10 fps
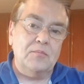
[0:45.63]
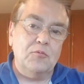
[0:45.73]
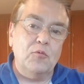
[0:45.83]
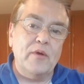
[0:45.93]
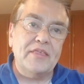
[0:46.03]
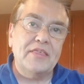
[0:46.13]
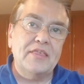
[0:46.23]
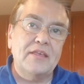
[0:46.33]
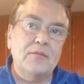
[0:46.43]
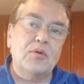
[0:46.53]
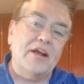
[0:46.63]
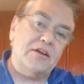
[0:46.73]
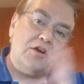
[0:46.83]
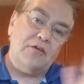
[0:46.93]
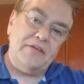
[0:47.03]
With prior
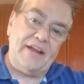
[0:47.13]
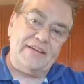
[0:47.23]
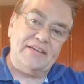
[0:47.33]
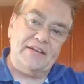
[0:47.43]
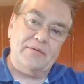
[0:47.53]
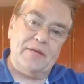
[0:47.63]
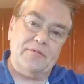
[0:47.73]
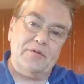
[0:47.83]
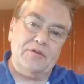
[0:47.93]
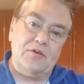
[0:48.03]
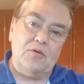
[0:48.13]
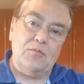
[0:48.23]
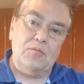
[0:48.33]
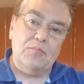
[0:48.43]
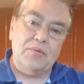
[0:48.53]
to COVID-19, we were
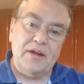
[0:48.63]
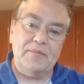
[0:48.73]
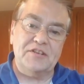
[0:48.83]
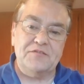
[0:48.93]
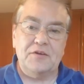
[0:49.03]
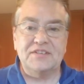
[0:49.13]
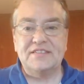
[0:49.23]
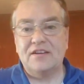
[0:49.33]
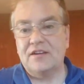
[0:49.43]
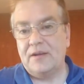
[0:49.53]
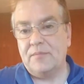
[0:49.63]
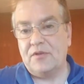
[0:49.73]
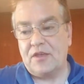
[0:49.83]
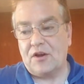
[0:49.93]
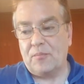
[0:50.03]
pretty much focusing on
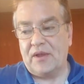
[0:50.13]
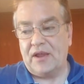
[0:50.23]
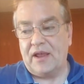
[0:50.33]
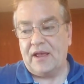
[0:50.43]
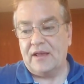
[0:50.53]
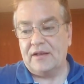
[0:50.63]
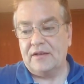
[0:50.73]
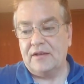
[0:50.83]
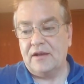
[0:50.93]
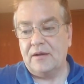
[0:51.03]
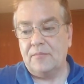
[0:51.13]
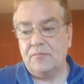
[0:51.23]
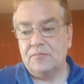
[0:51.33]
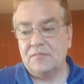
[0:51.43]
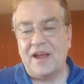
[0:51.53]
hypnotherapy, and
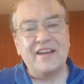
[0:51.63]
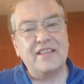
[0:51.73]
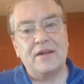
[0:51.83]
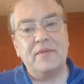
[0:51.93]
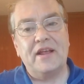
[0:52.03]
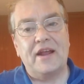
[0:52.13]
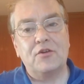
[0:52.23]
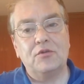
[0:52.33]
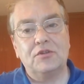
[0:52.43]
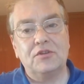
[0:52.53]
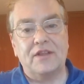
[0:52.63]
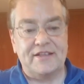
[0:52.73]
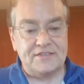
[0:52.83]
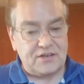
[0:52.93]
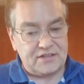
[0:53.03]
kind of thought it'd be kind of cool to
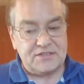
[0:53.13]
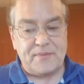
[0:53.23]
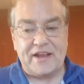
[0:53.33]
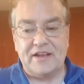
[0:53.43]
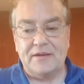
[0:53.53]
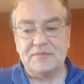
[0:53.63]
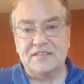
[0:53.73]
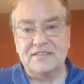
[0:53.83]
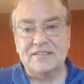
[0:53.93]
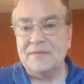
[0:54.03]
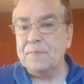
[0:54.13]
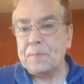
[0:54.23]
like start this back up, since